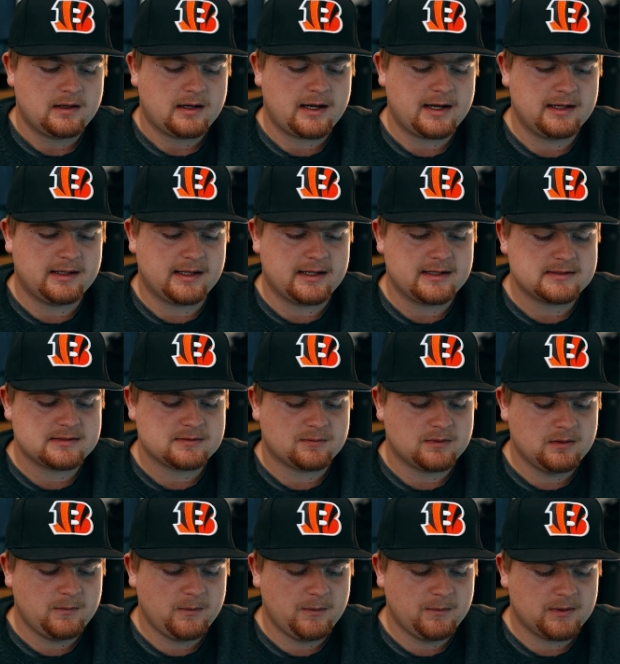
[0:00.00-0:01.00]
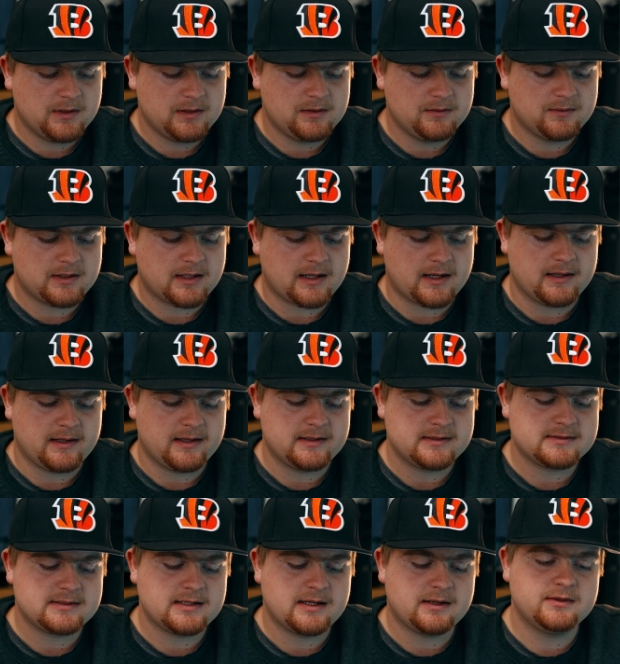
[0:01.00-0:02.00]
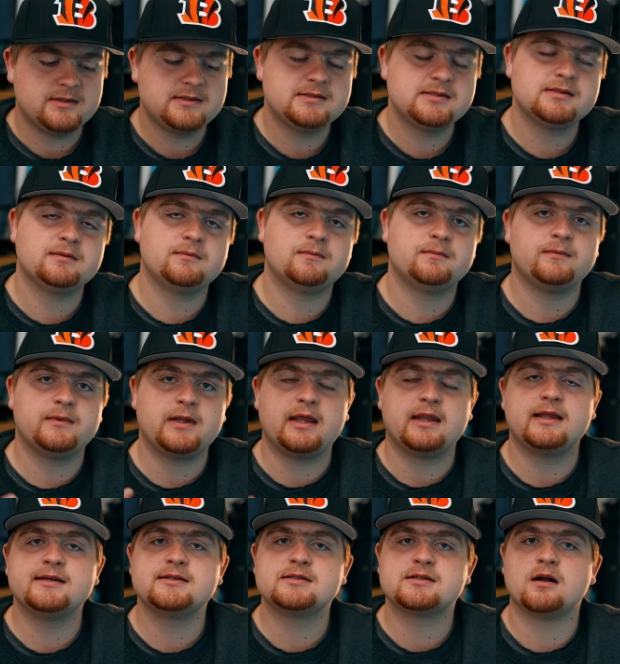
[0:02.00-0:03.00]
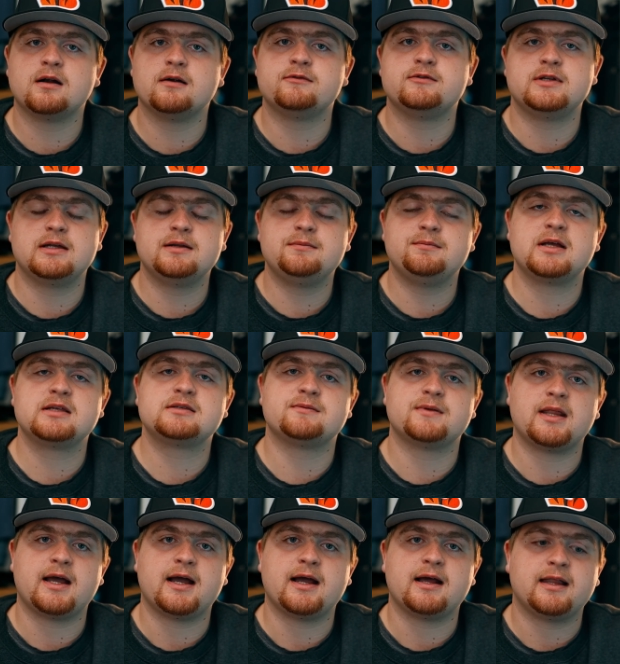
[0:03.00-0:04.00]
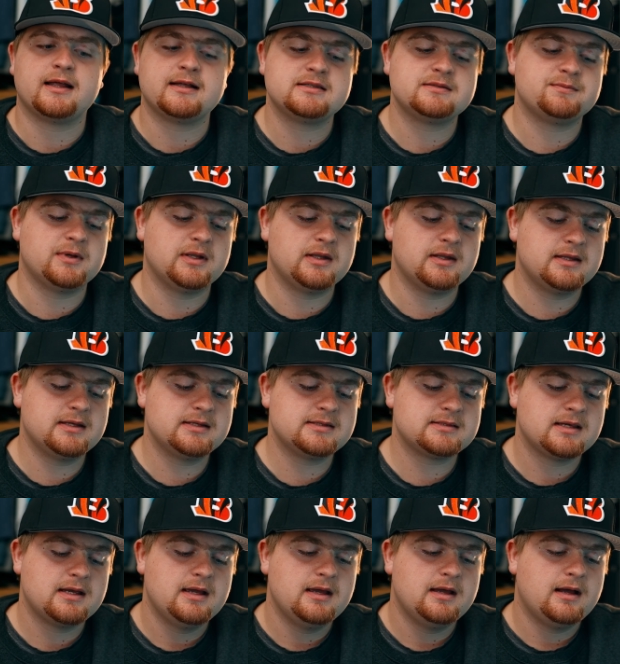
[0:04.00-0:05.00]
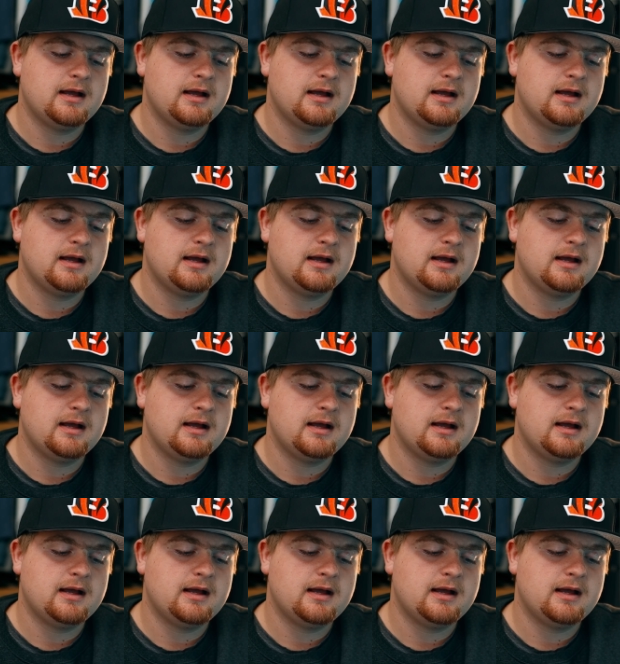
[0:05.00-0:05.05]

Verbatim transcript: Highlights, what do we want to do with highlights? Now this, now the S-curve did mess with the highlights, but this